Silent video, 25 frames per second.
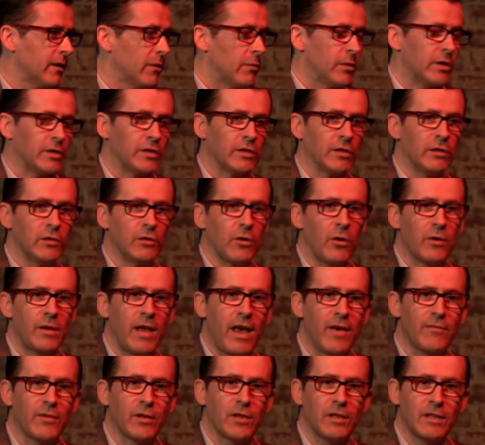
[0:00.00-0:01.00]
we still don't
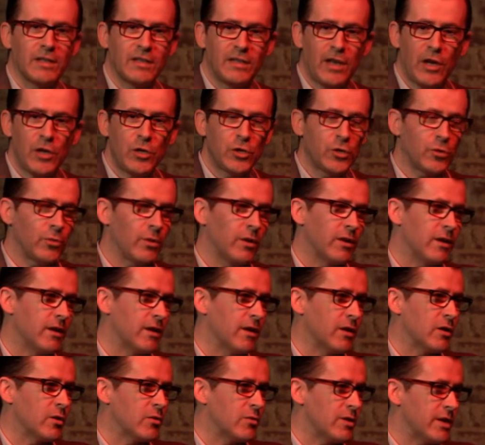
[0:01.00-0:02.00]
have a consensually
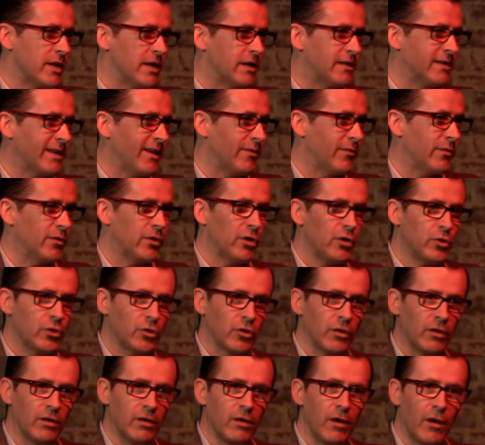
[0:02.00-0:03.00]
agreed
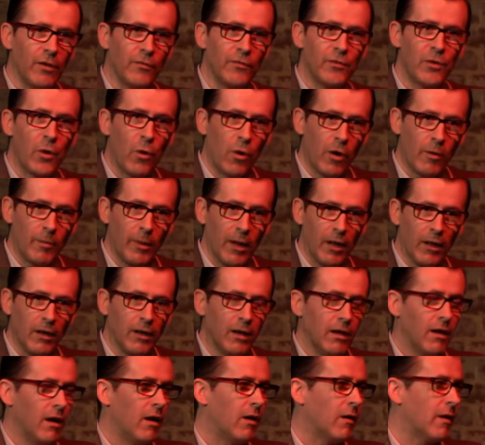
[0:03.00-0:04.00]
definition of normal
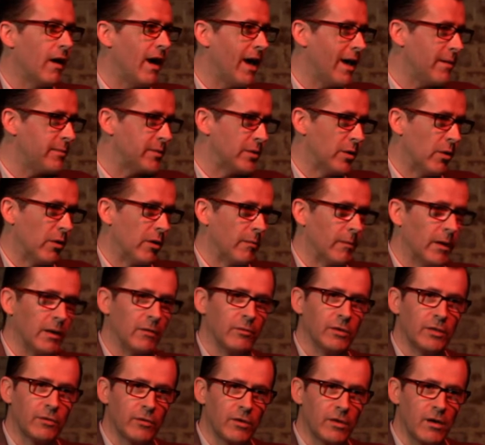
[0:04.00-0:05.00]
or abnormal
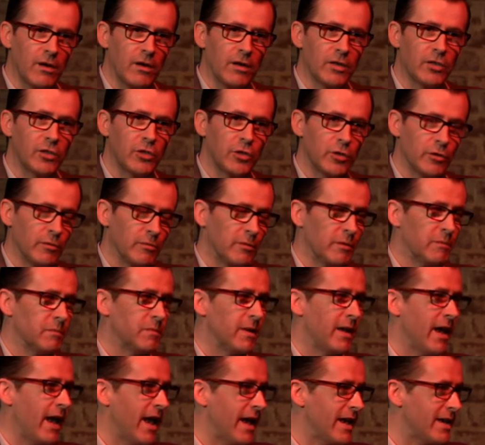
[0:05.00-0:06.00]
with regard to human
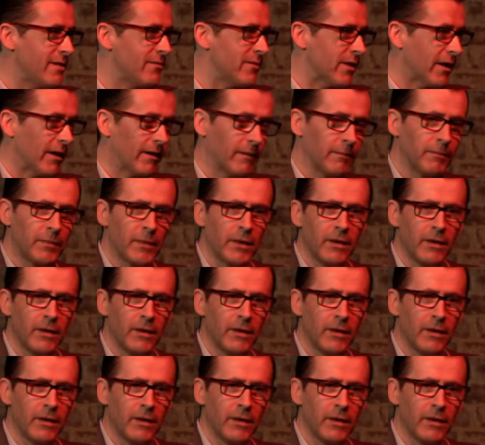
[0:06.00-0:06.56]
behavior.